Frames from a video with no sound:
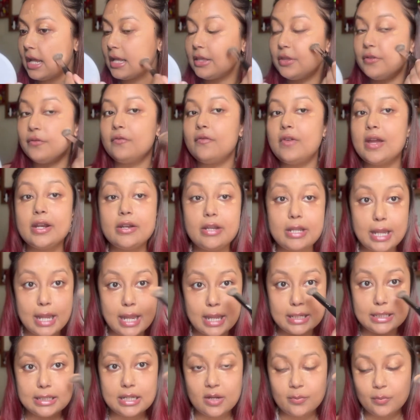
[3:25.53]
at the very
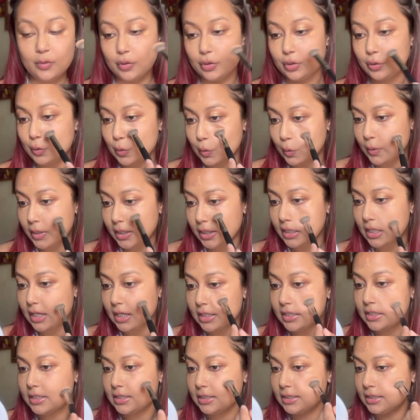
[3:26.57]
end I'm gonna go in
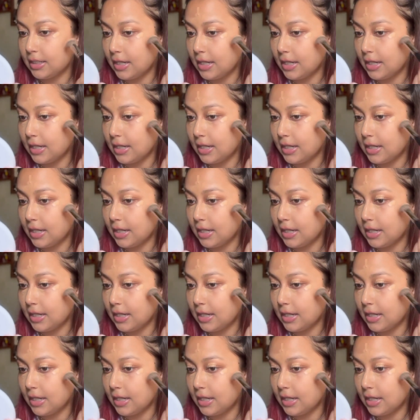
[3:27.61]
under the